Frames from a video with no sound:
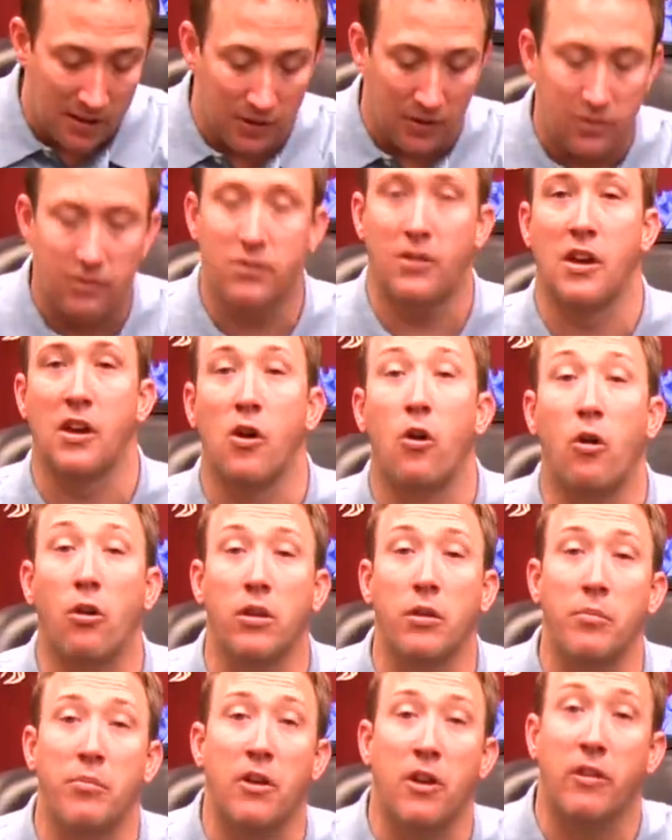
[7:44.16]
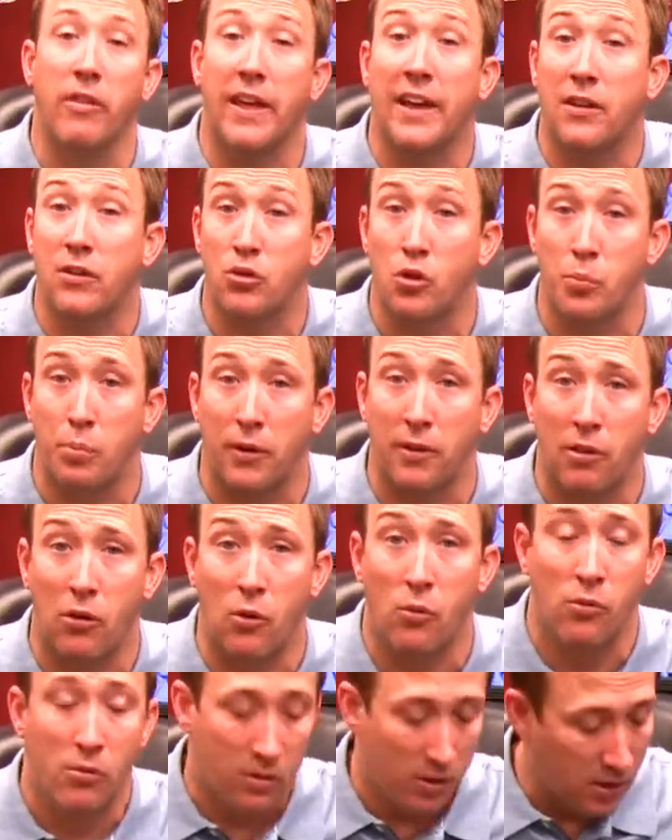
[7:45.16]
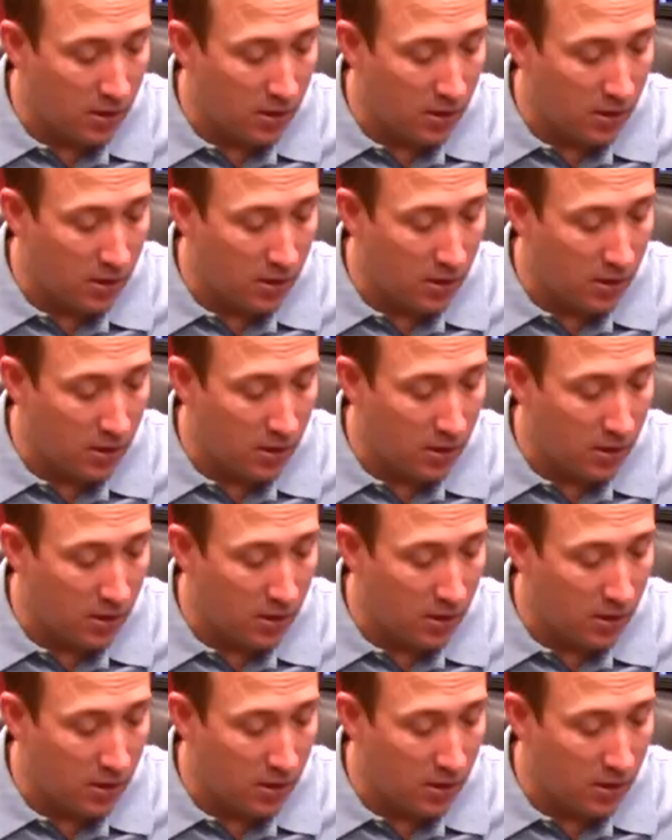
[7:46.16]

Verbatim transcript: this is going to hold them there like super glue.